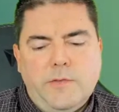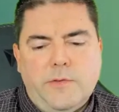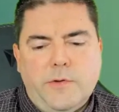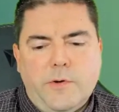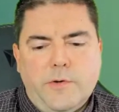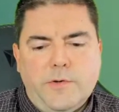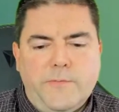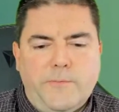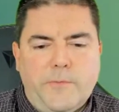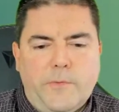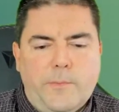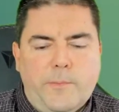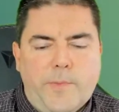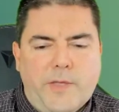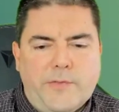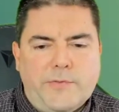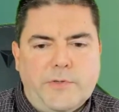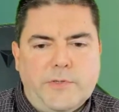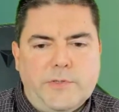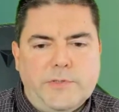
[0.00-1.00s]
There are different
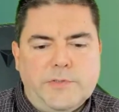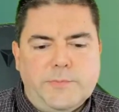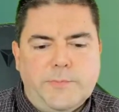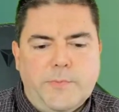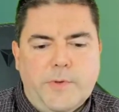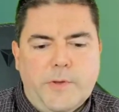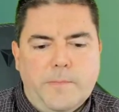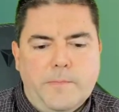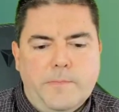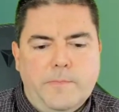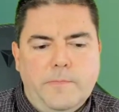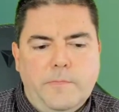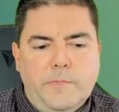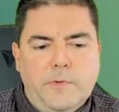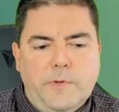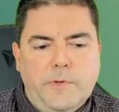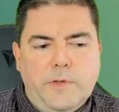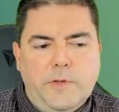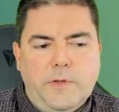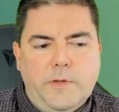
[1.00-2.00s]
methods, but
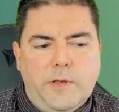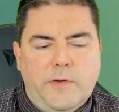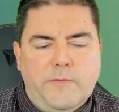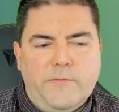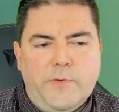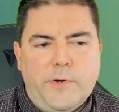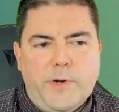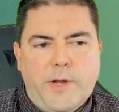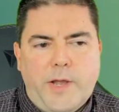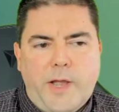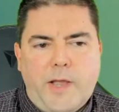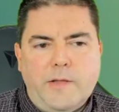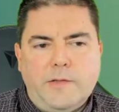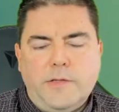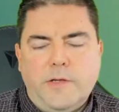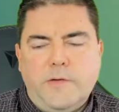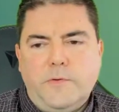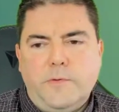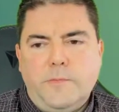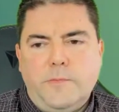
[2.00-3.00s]
at a very high
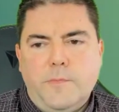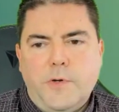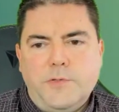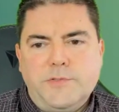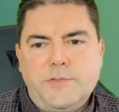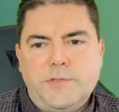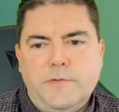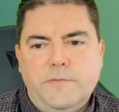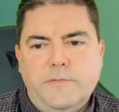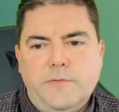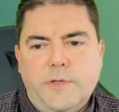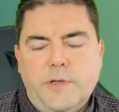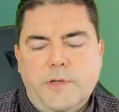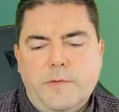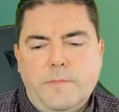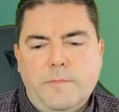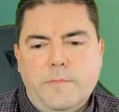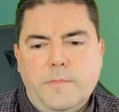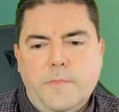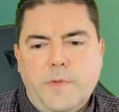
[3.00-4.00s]
level, most of
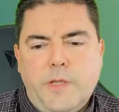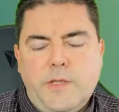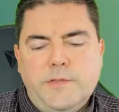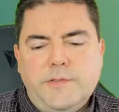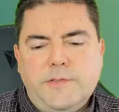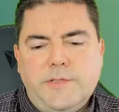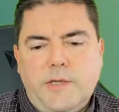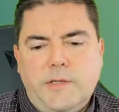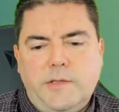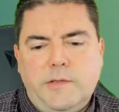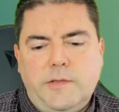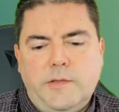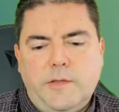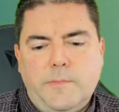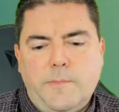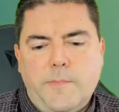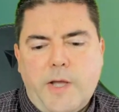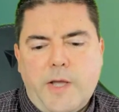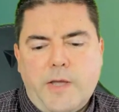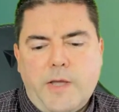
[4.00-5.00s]
them take
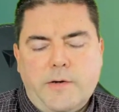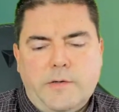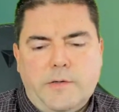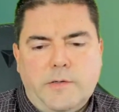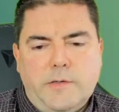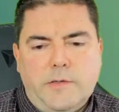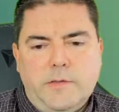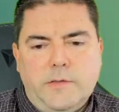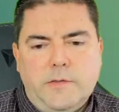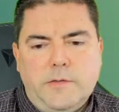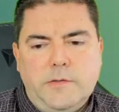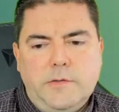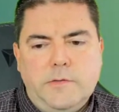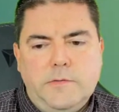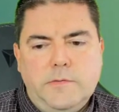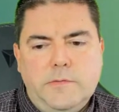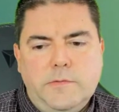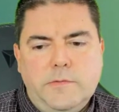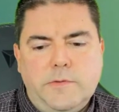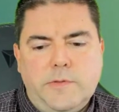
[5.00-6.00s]
the model
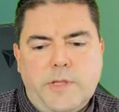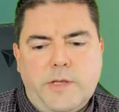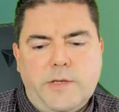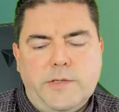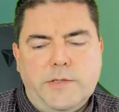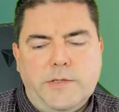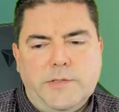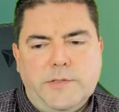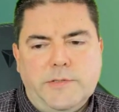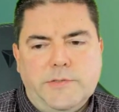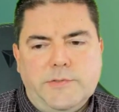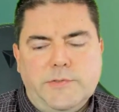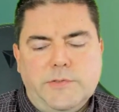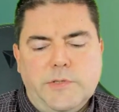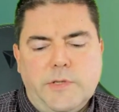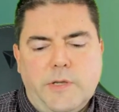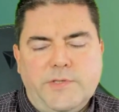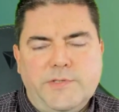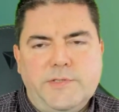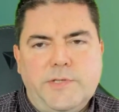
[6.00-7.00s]
that
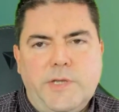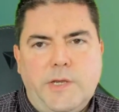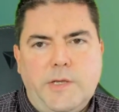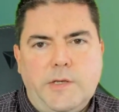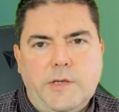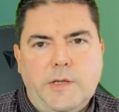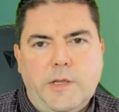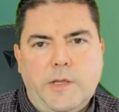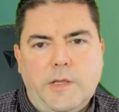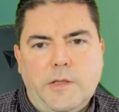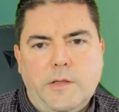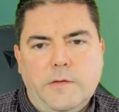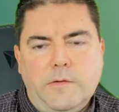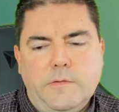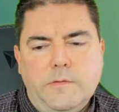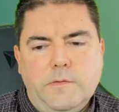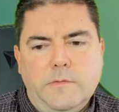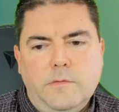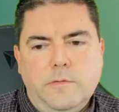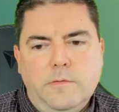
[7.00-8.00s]
is the state
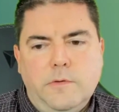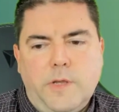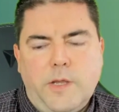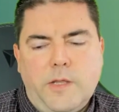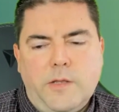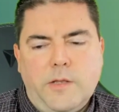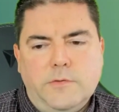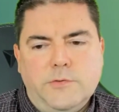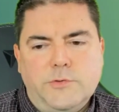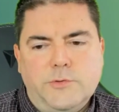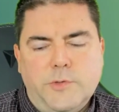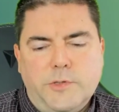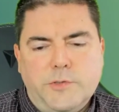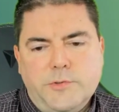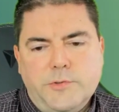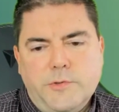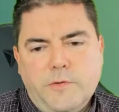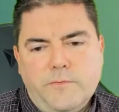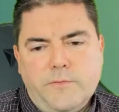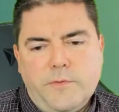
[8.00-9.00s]
and
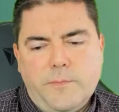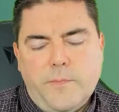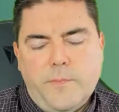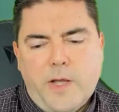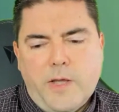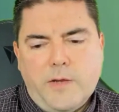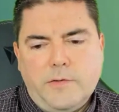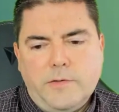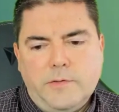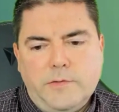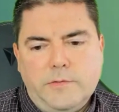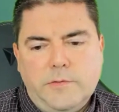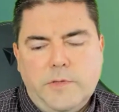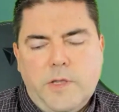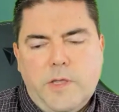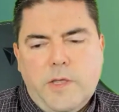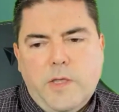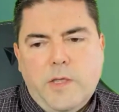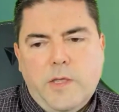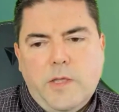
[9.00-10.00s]
structure of the model
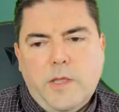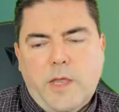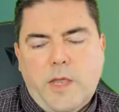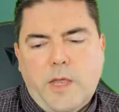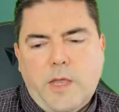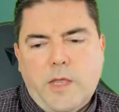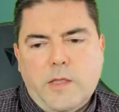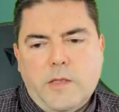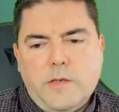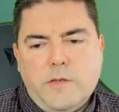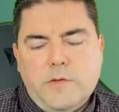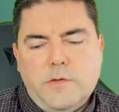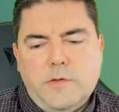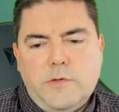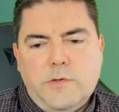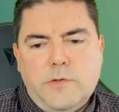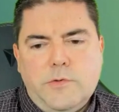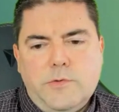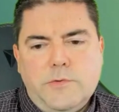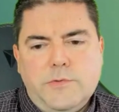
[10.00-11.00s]
and
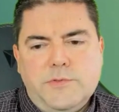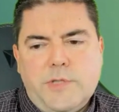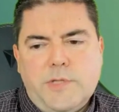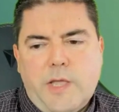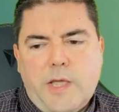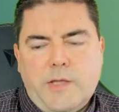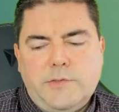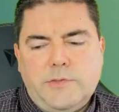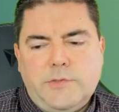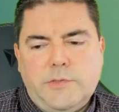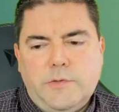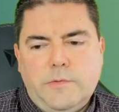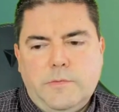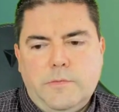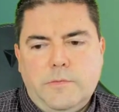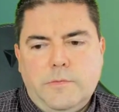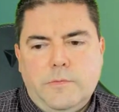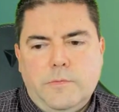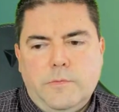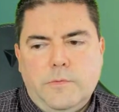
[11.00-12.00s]
use that
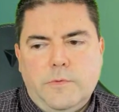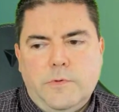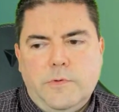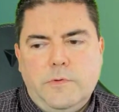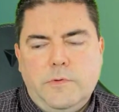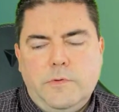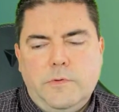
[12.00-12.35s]
to